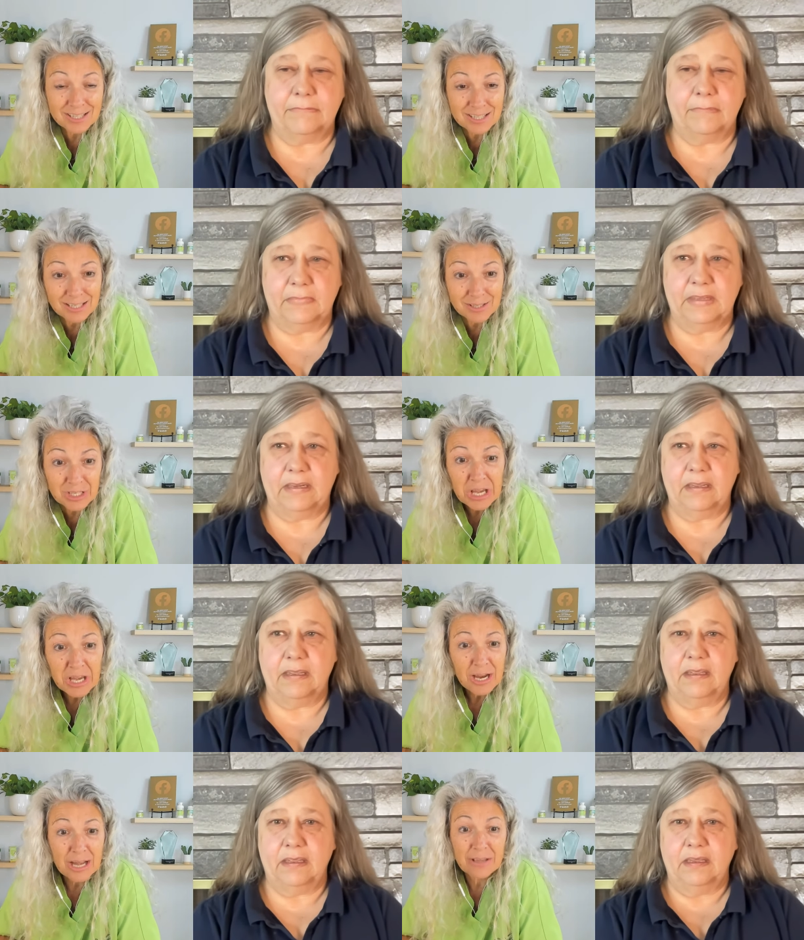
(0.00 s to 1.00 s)
Speaker 1: disease.
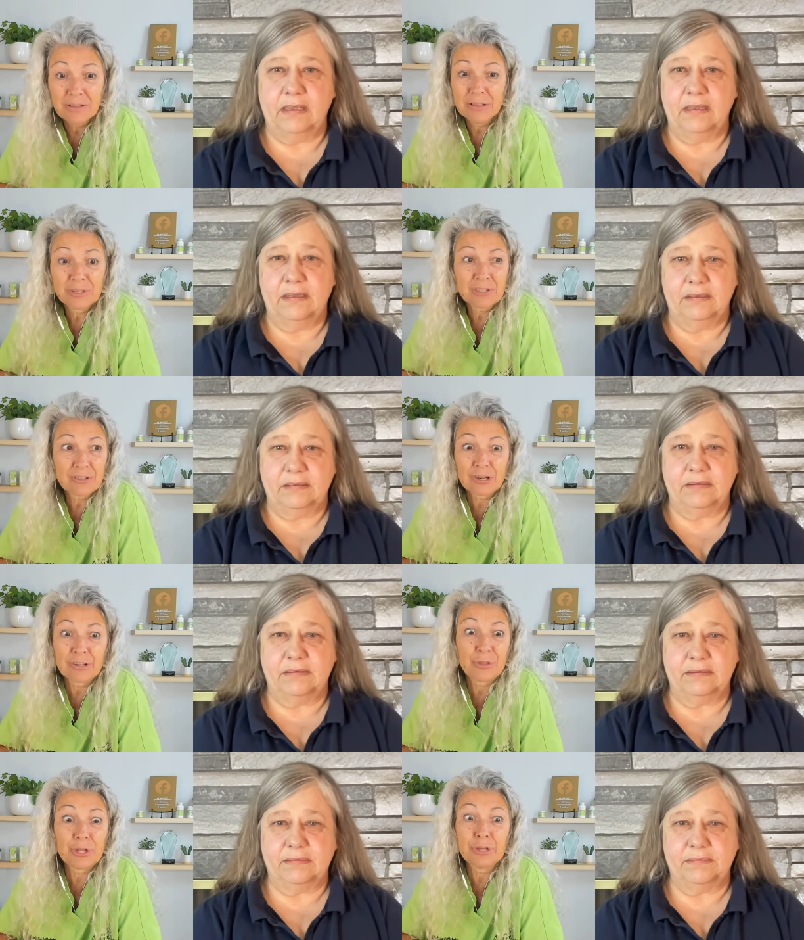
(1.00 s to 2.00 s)
I it's
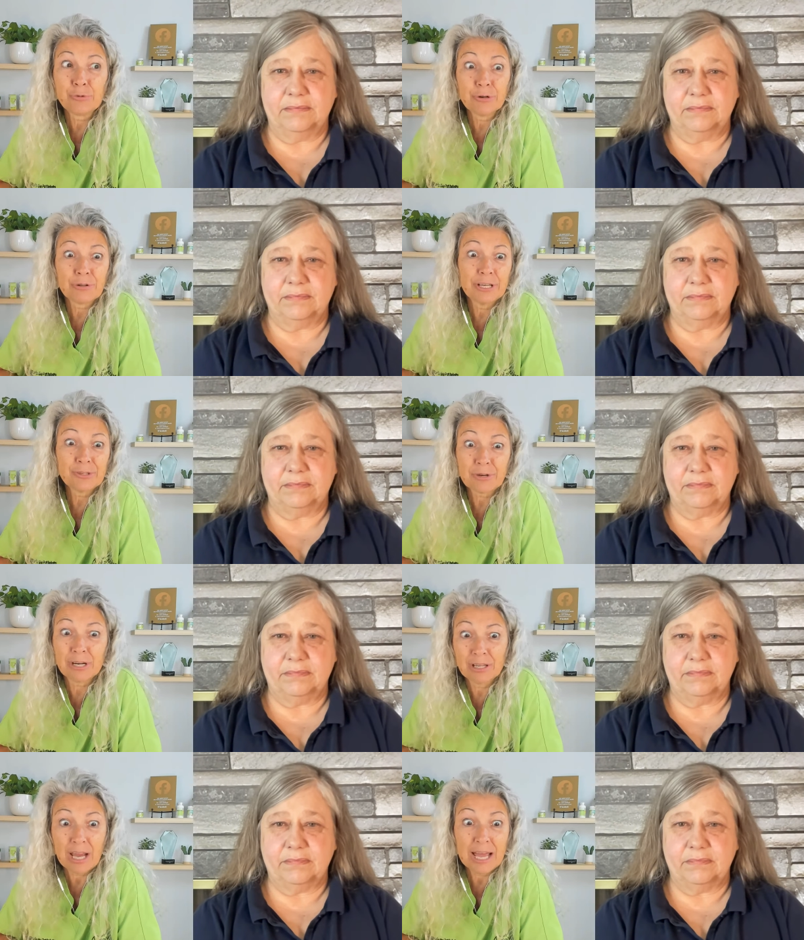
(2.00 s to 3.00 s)
the adrenal glands are
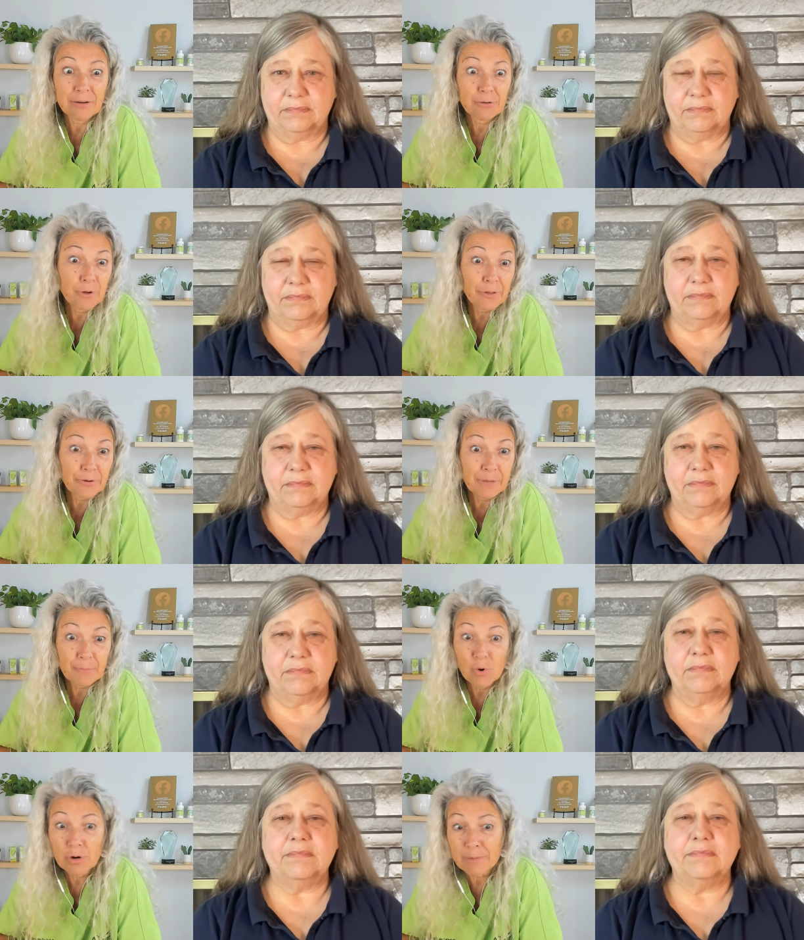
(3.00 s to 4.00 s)
kind of like I don't know whether to
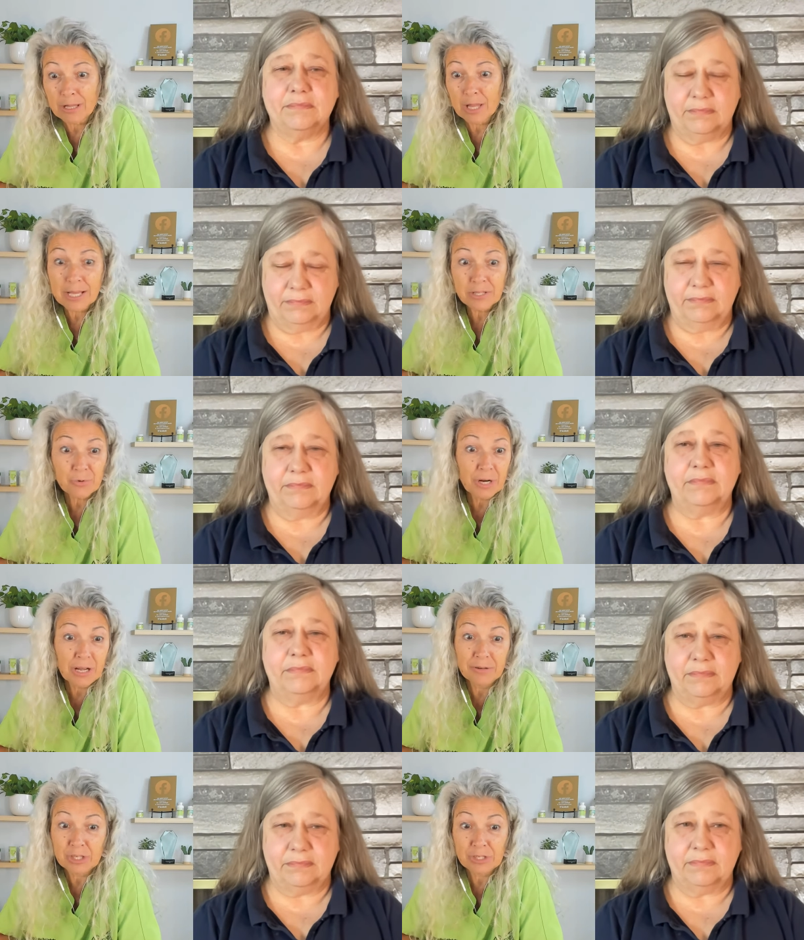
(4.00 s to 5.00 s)
make more, make less, mm-hmm. or
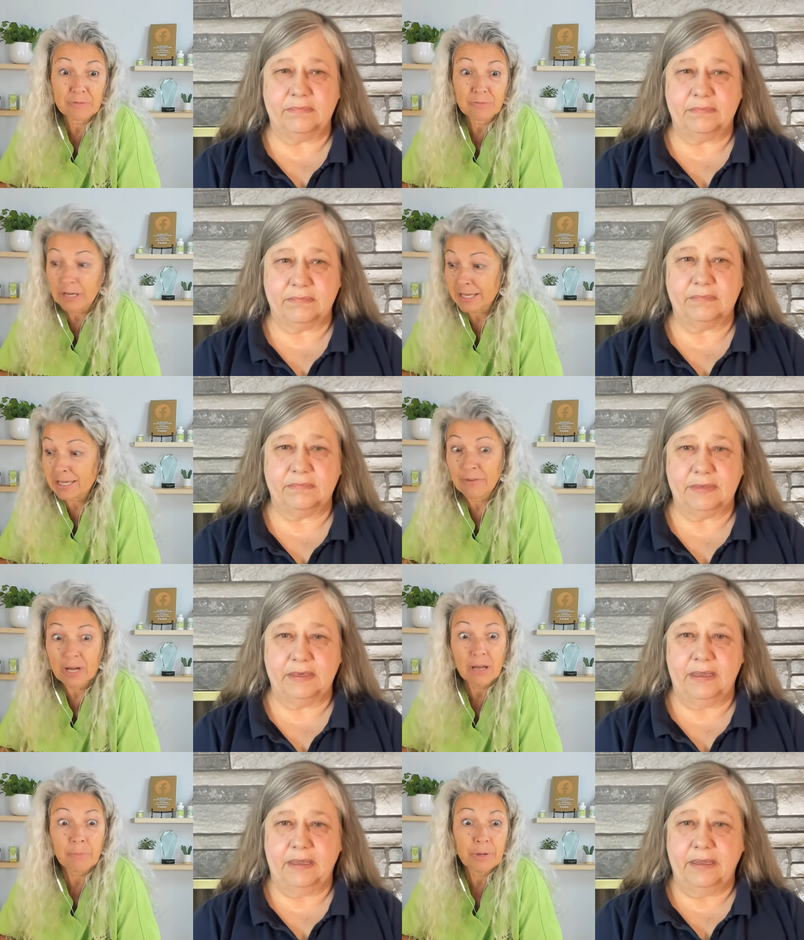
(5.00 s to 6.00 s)
I just I give
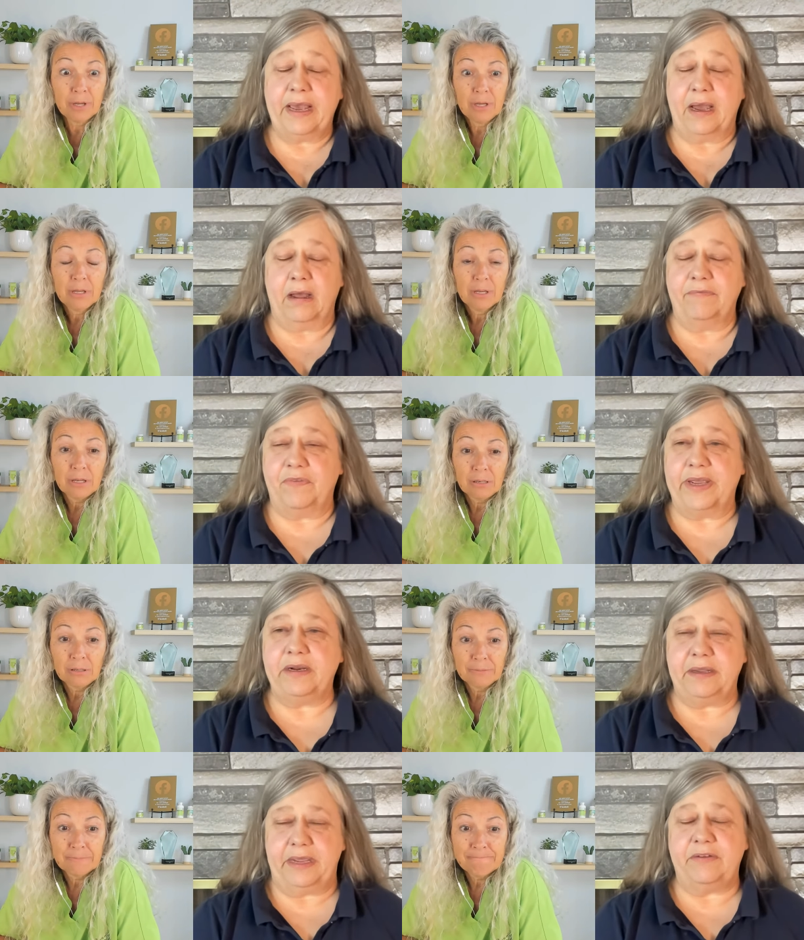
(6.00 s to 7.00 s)
up.
Speaker 2: Yeah, a
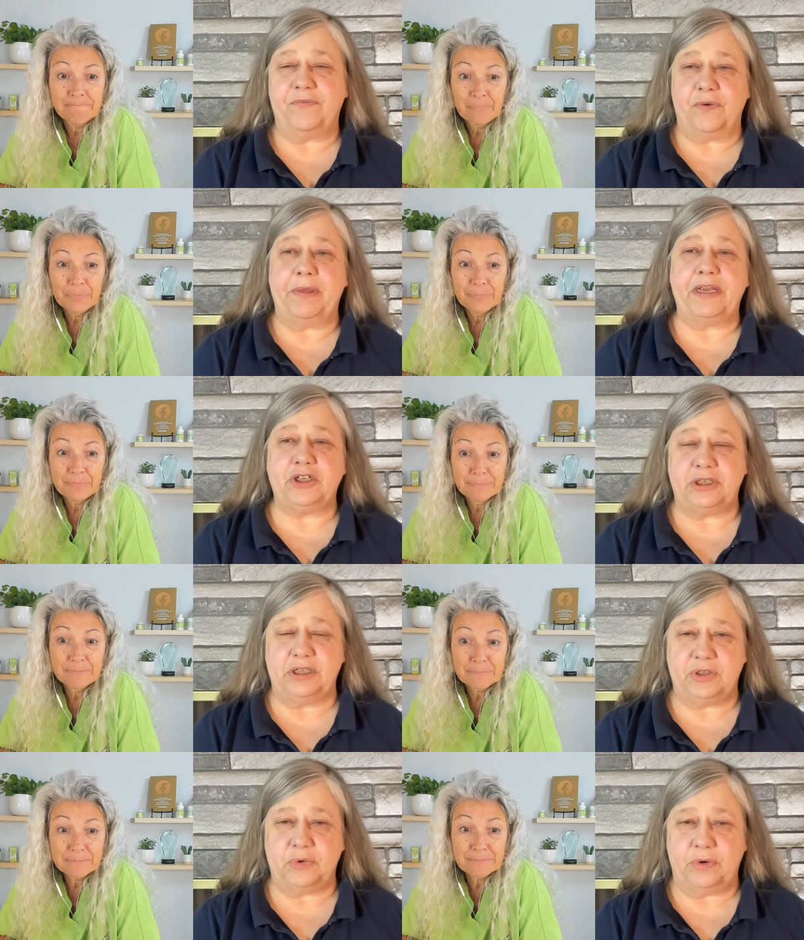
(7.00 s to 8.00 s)
vital um,
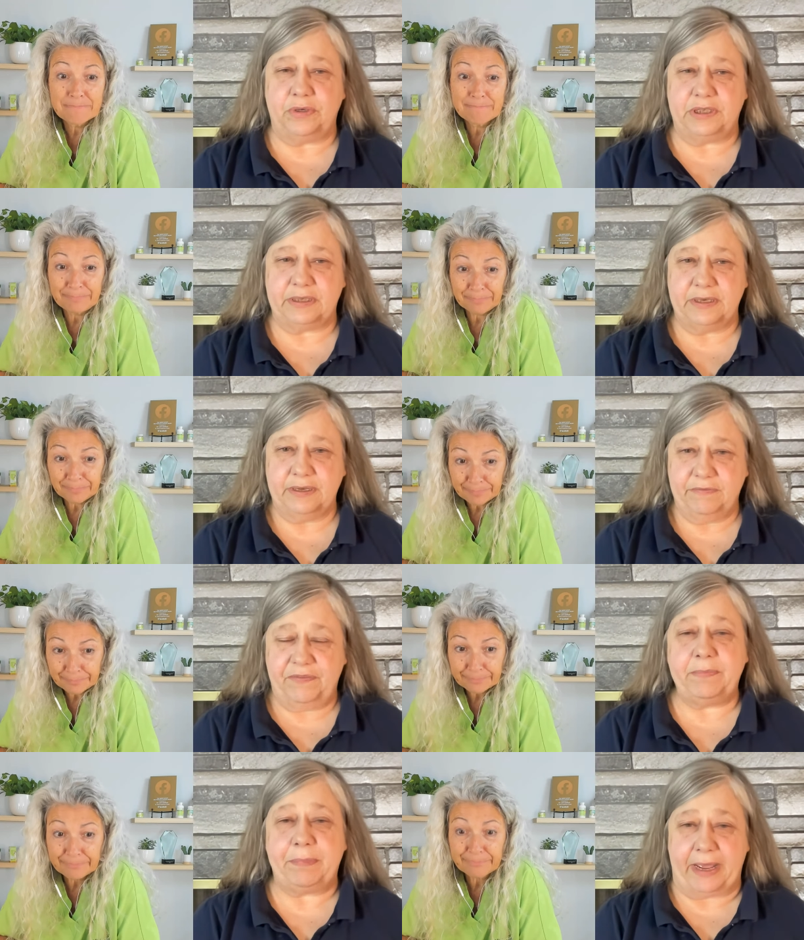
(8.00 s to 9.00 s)
information source
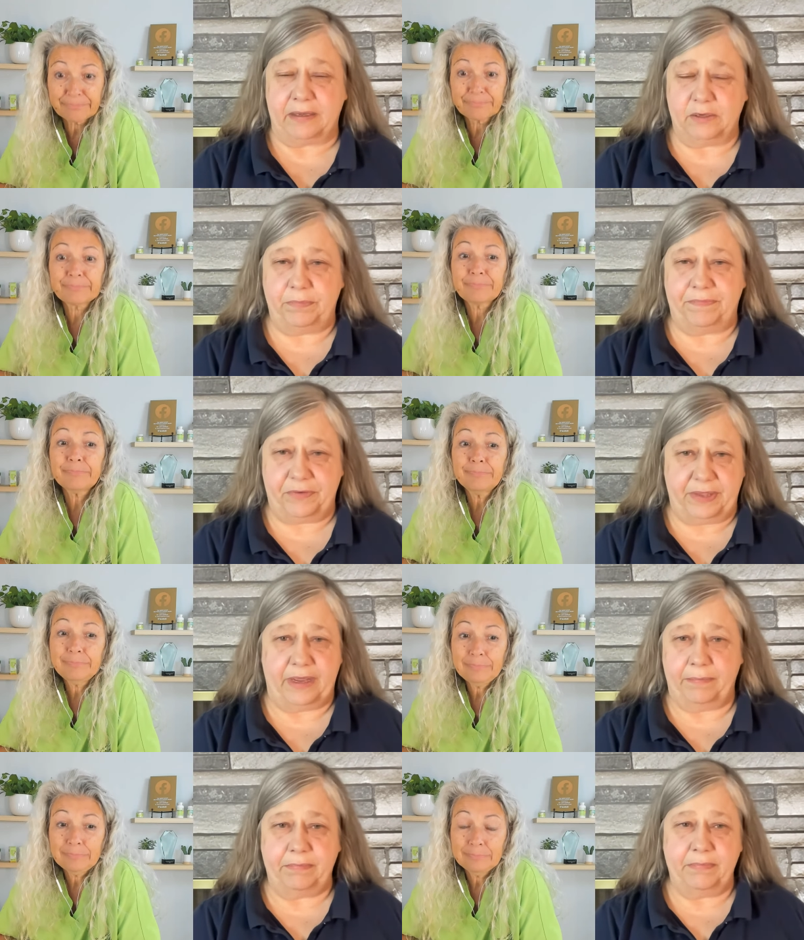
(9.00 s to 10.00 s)
feedback loop for
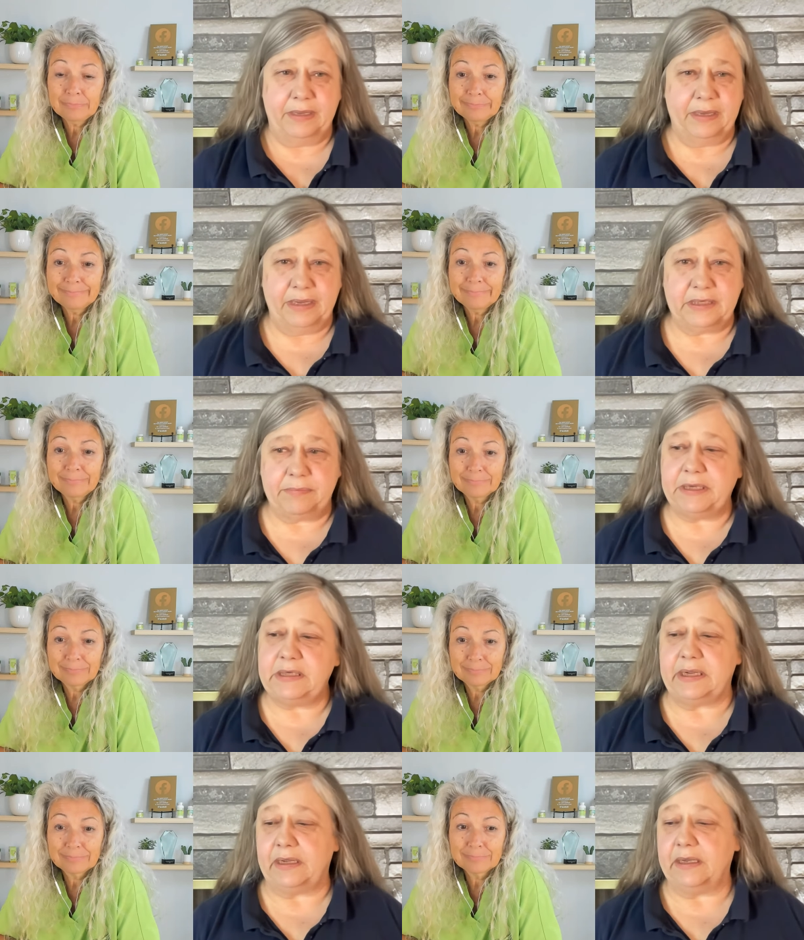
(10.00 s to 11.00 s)
them is
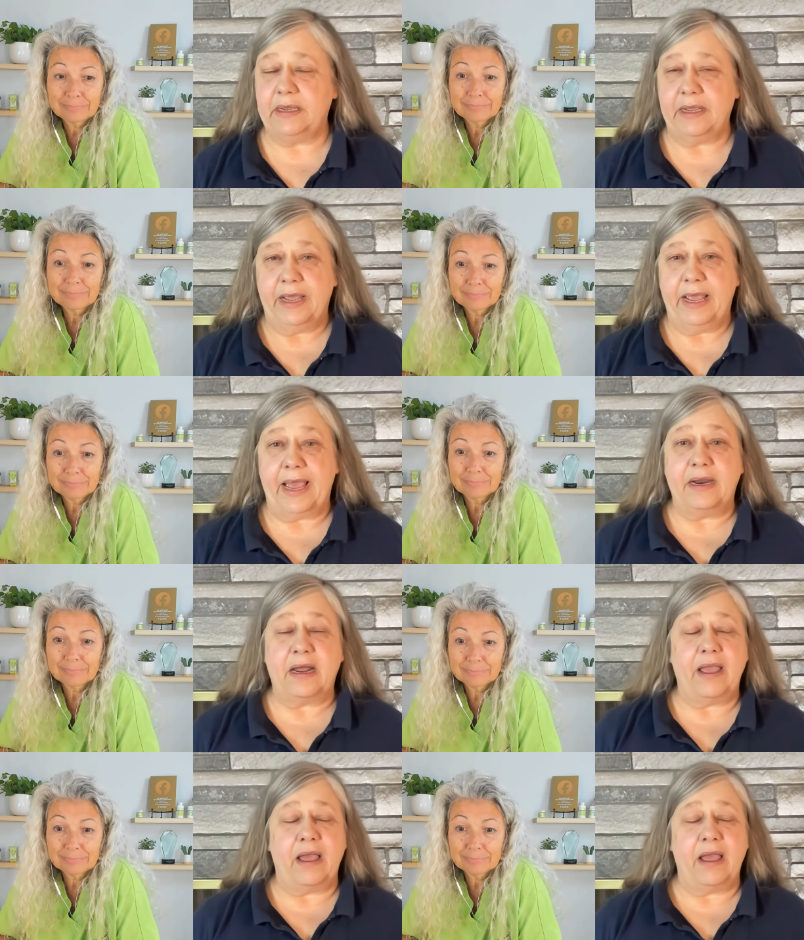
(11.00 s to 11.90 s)
missing. And I,